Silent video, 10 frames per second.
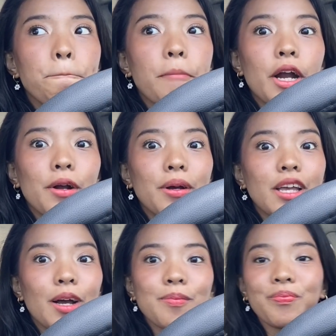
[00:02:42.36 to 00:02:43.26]
Pero
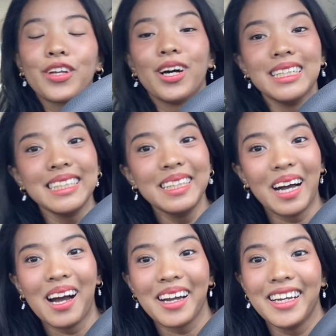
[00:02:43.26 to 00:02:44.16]
yeah, honestly
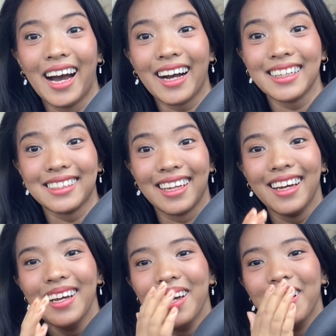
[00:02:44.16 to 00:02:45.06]
nakakaya kasi
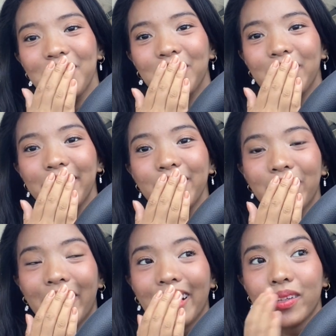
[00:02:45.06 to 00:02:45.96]
yung
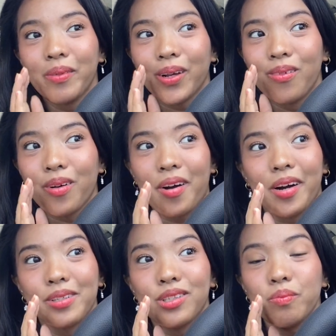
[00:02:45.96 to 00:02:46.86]
mga katabi kong
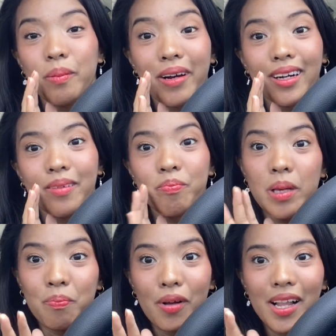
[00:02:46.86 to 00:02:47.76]
cars, may mga
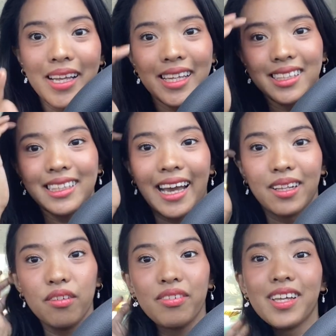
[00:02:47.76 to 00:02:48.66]
people
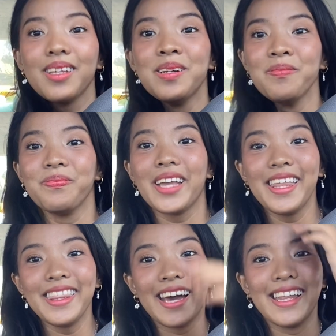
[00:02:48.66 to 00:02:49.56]
inside of it.
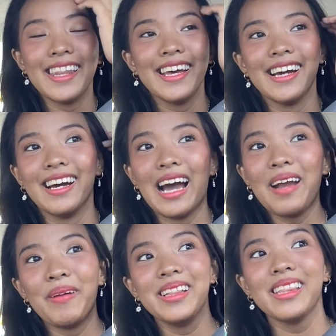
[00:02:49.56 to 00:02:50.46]
And then
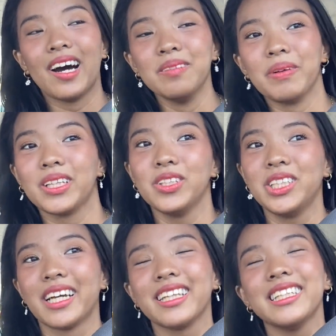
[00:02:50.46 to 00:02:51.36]
I went down pa to
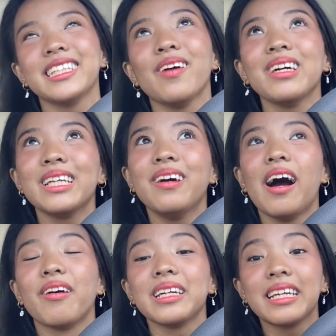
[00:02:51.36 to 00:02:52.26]
check. Tapos
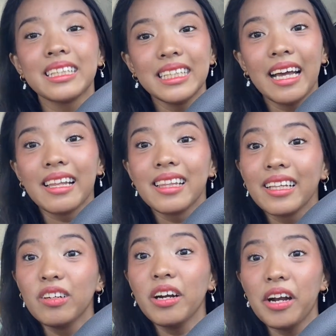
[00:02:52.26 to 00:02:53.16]
tawa-tawa nga ako kasi
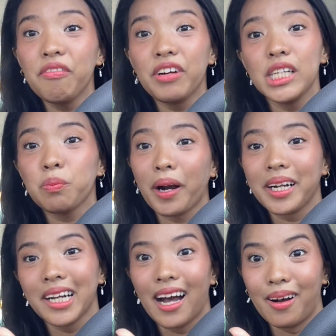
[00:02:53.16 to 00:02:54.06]
nag-reverse park
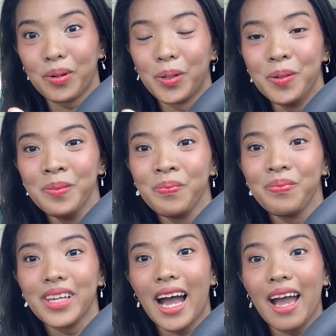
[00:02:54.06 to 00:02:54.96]
nga ako.
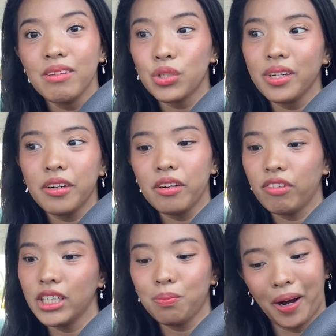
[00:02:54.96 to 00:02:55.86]
I was doing a
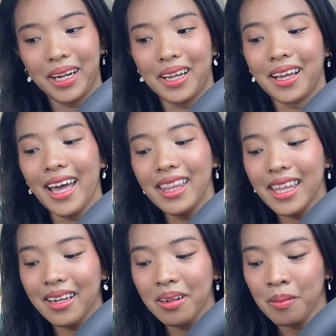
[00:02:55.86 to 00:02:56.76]
reverse parking, and
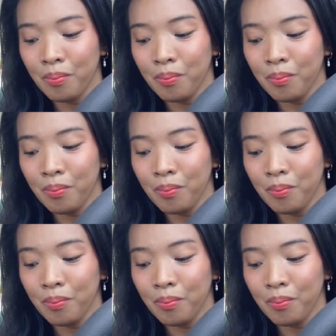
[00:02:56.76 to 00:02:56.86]
then